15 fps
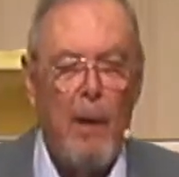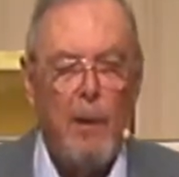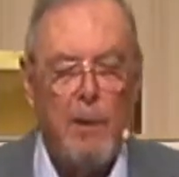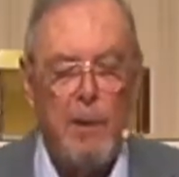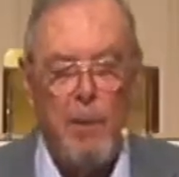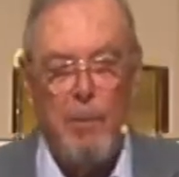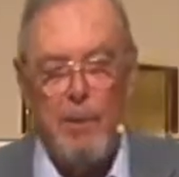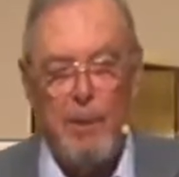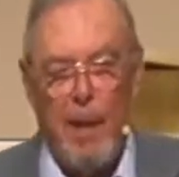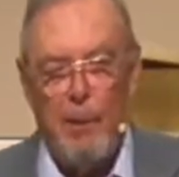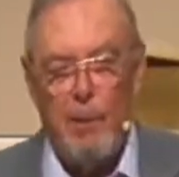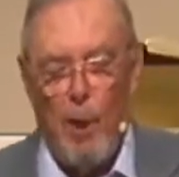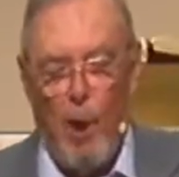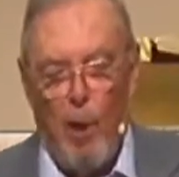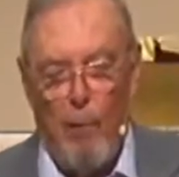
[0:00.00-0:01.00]
She was a
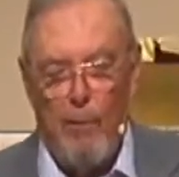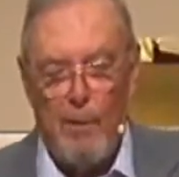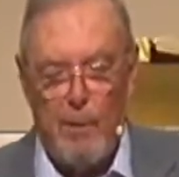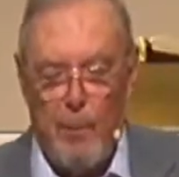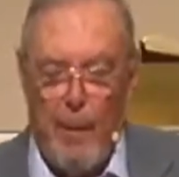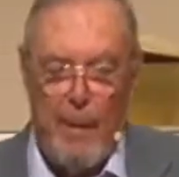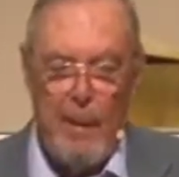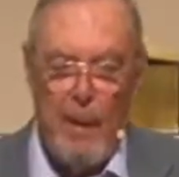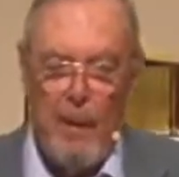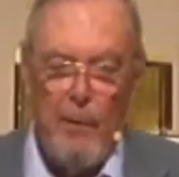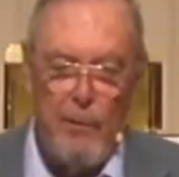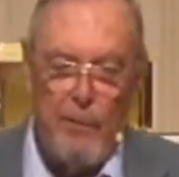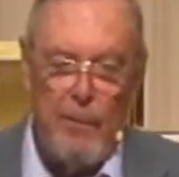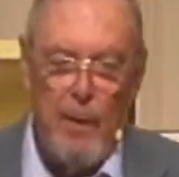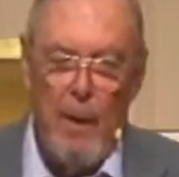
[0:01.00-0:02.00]
Jehovah's
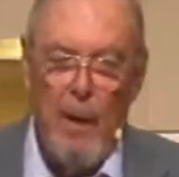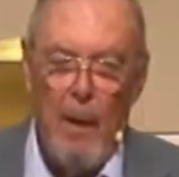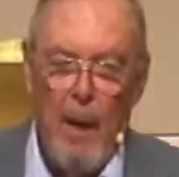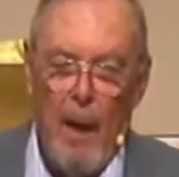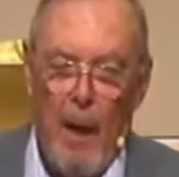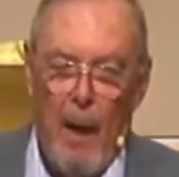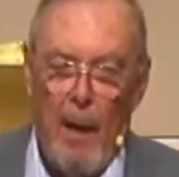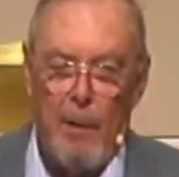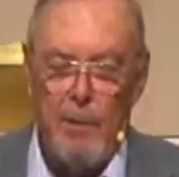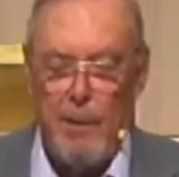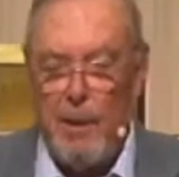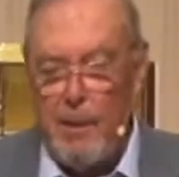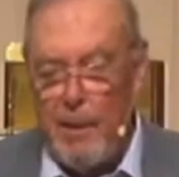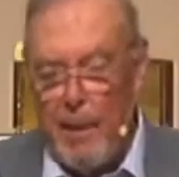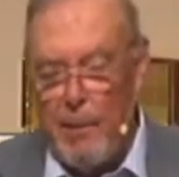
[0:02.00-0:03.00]
Witness. Uh,
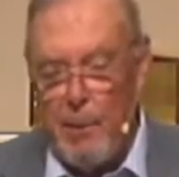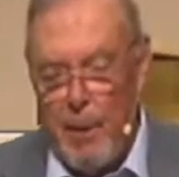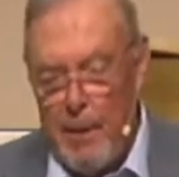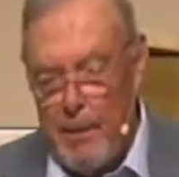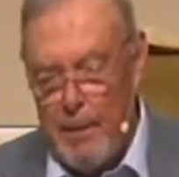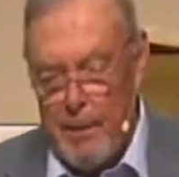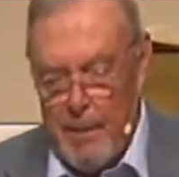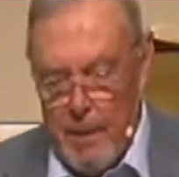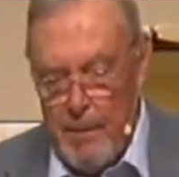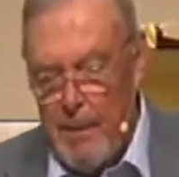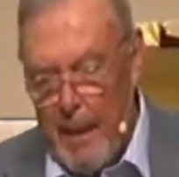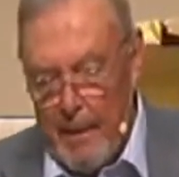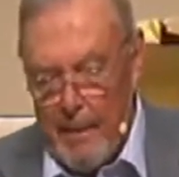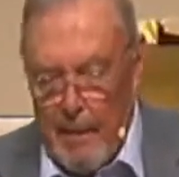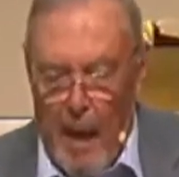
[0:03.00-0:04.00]
she said, Jesus is
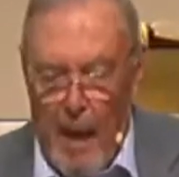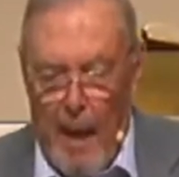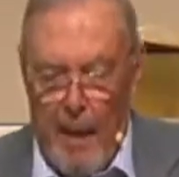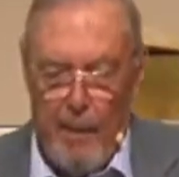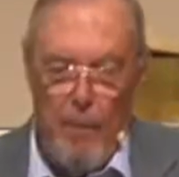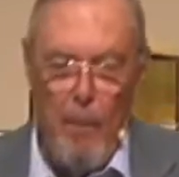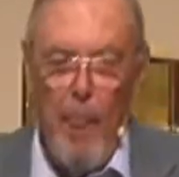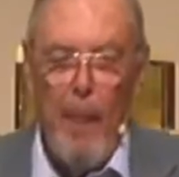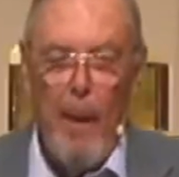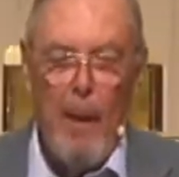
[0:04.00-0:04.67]
not God.